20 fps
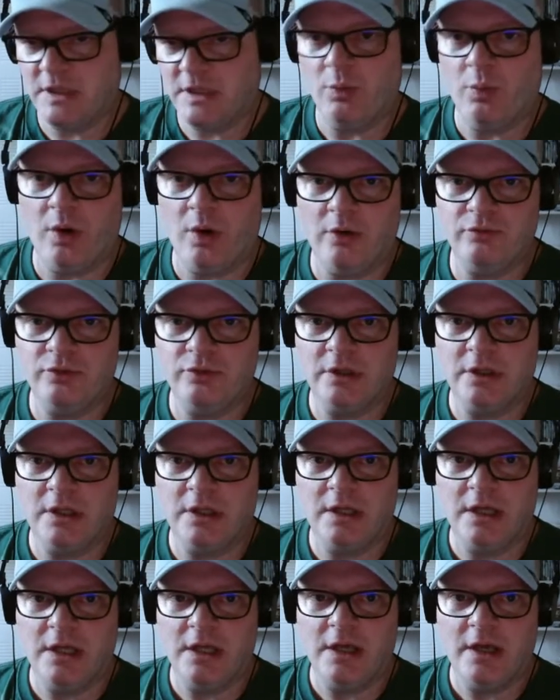It won't.
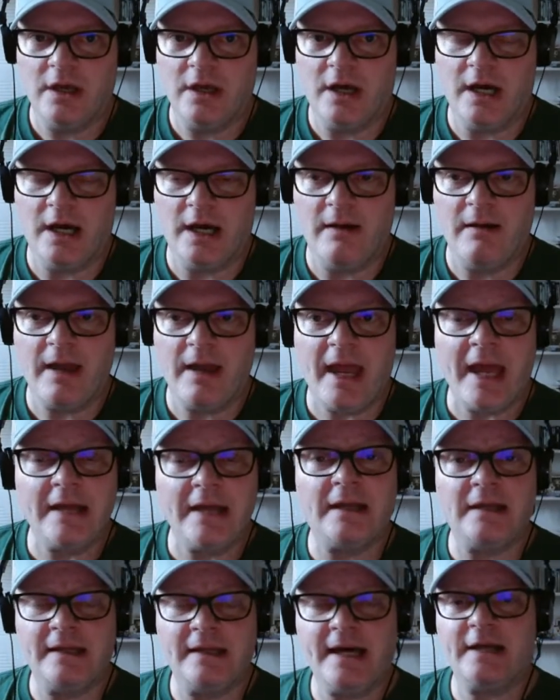
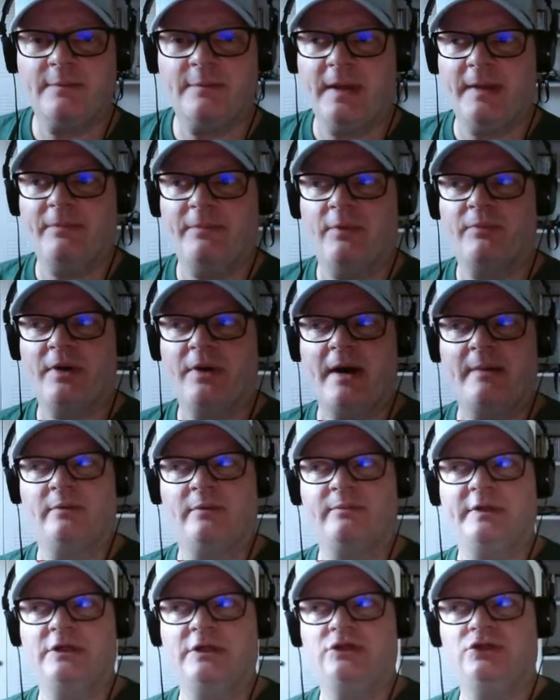And a lot of people
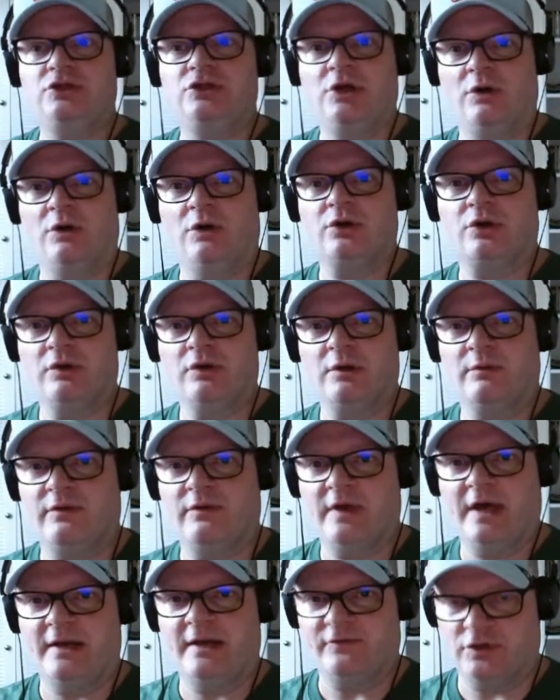probably don't agree
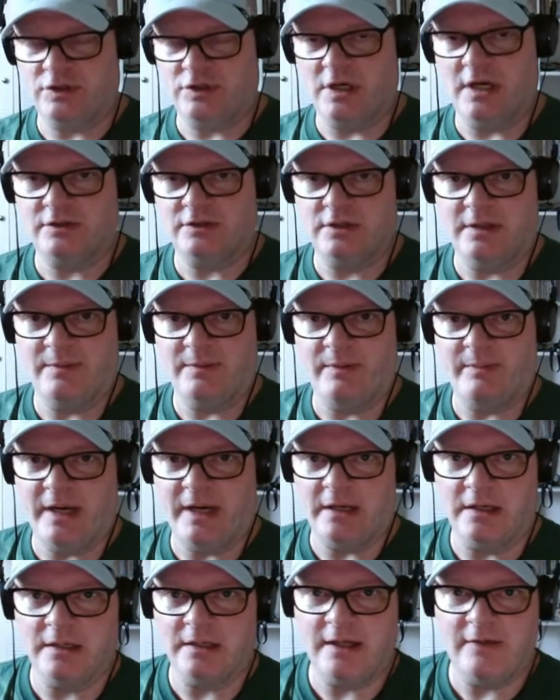with that if you talk to them
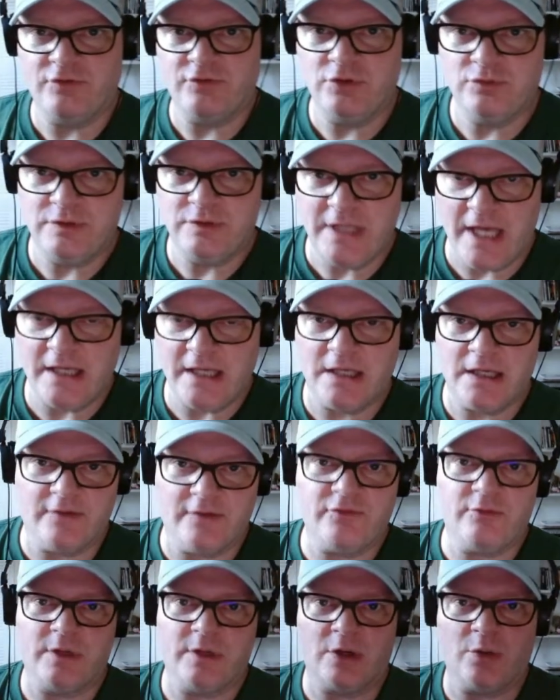about it. If you yank
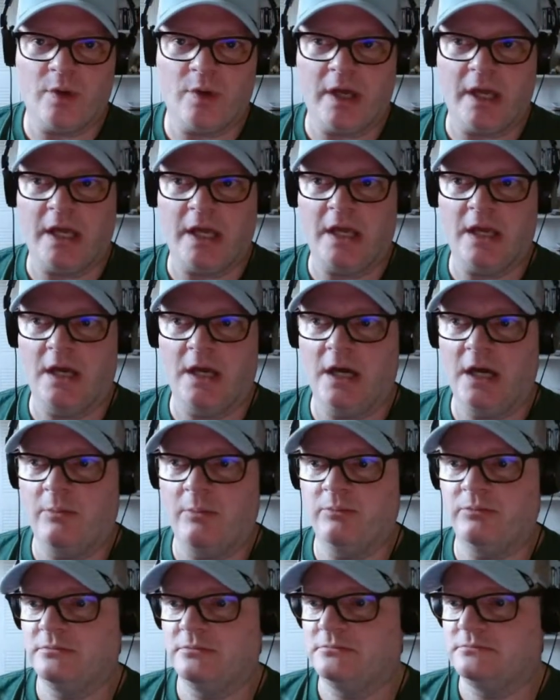government away,
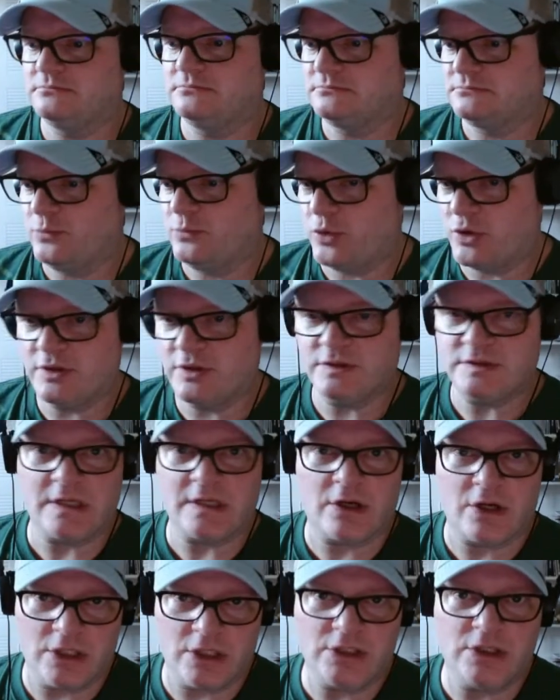where does
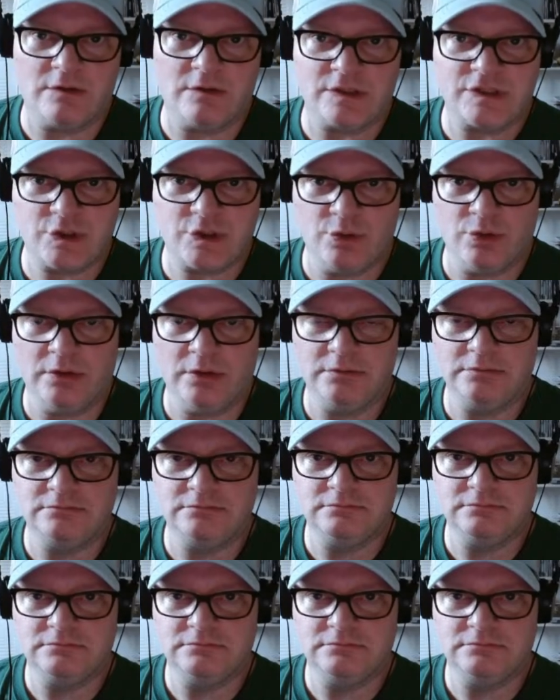a kid go to school?